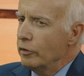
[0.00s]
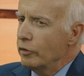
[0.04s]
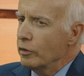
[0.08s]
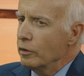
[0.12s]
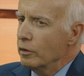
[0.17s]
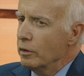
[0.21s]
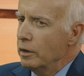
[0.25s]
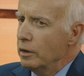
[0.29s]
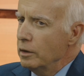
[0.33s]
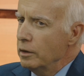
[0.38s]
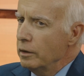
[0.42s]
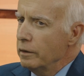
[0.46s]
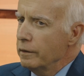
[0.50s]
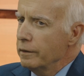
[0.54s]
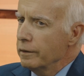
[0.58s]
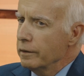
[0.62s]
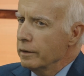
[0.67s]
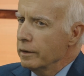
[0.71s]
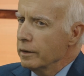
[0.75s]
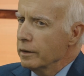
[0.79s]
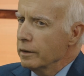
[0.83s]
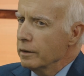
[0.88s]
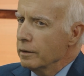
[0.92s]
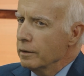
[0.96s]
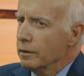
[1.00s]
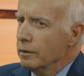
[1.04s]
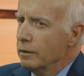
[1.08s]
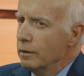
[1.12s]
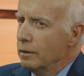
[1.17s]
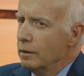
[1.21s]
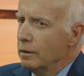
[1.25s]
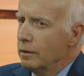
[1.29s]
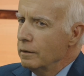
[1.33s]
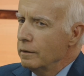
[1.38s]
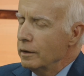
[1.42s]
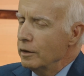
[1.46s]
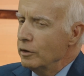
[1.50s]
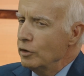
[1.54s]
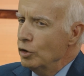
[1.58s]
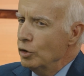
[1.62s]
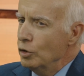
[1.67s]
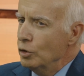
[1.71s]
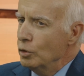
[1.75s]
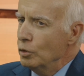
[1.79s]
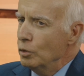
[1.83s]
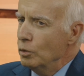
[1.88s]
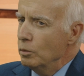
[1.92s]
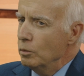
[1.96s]
Is there anything that
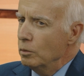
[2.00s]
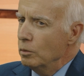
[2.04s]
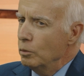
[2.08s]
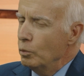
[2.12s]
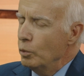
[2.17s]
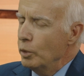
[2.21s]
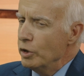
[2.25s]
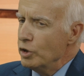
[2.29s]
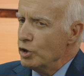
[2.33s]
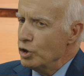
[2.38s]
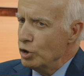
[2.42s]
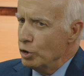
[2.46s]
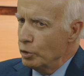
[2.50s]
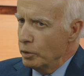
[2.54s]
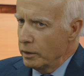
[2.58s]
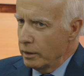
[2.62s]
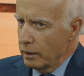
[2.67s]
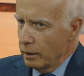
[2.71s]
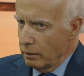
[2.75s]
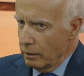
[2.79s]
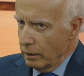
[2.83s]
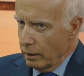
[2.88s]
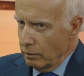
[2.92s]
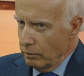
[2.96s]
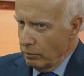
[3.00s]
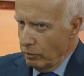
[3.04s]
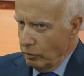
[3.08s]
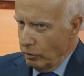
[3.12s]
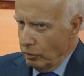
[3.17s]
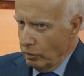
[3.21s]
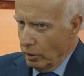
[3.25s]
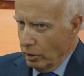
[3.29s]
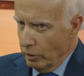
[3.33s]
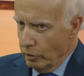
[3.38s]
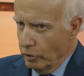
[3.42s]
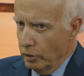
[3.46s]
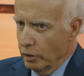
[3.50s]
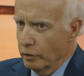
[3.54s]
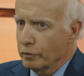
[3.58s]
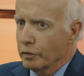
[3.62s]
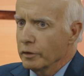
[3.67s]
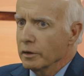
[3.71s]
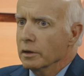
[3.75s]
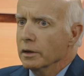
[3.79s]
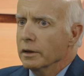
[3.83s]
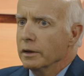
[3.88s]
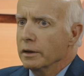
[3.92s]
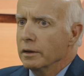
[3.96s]
you wish you had done
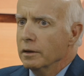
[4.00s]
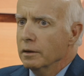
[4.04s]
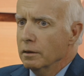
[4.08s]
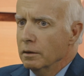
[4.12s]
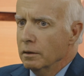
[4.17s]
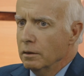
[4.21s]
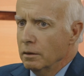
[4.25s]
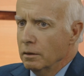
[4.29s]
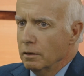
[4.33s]
differently